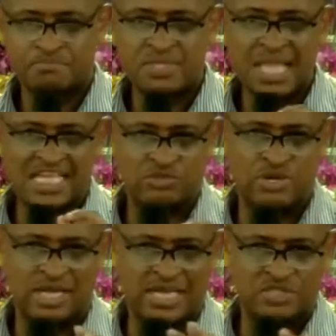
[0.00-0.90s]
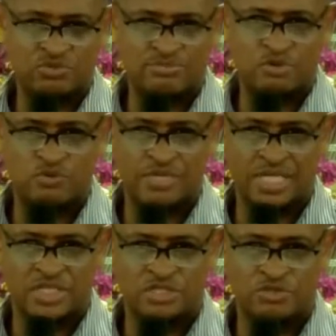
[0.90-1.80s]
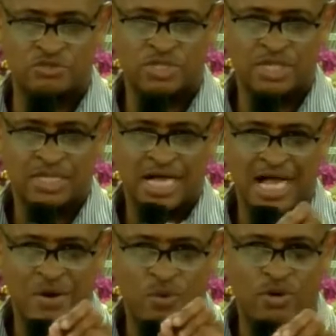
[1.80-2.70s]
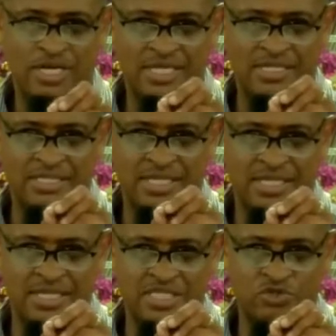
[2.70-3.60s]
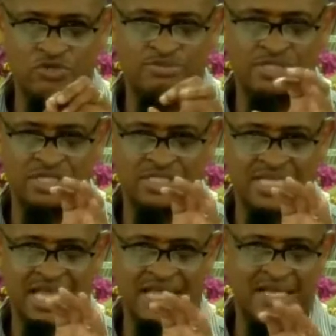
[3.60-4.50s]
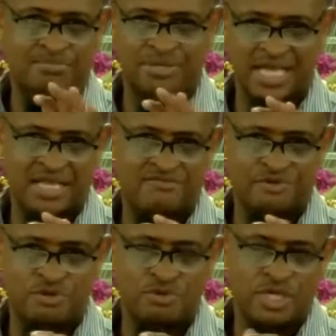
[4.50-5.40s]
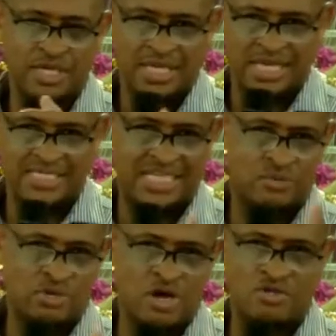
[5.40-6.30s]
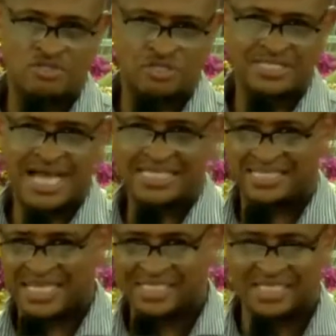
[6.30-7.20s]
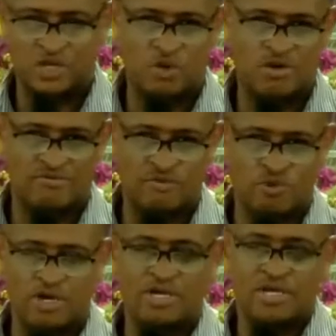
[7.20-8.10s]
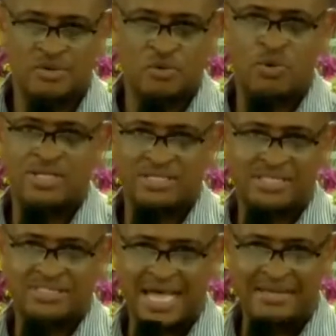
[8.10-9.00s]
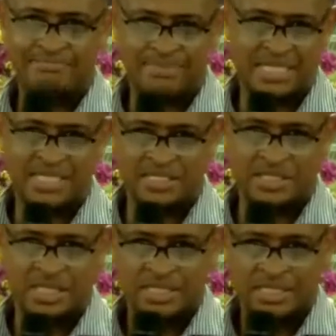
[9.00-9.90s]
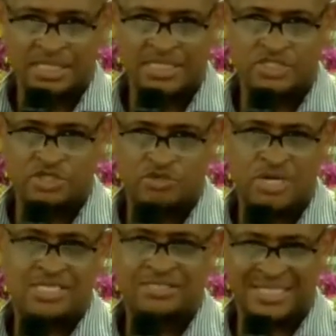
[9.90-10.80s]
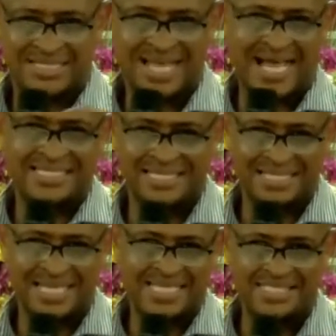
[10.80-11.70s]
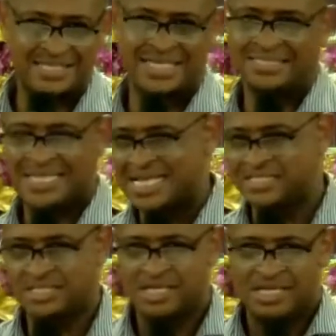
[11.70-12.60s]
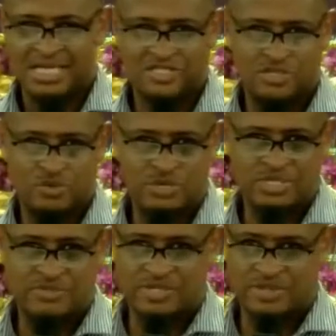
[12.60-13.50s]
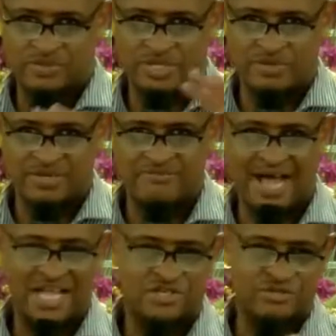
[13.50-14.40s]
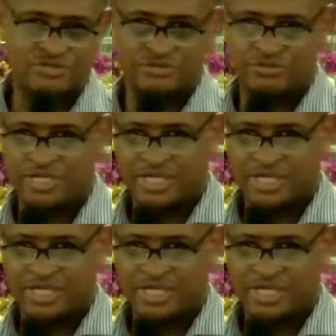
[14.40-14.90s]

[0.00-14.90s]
as well as we're moving into the scripture is saying in plain view. And then we're also dissecting going forward, what does that mean into us in our today's context. And so we invite you to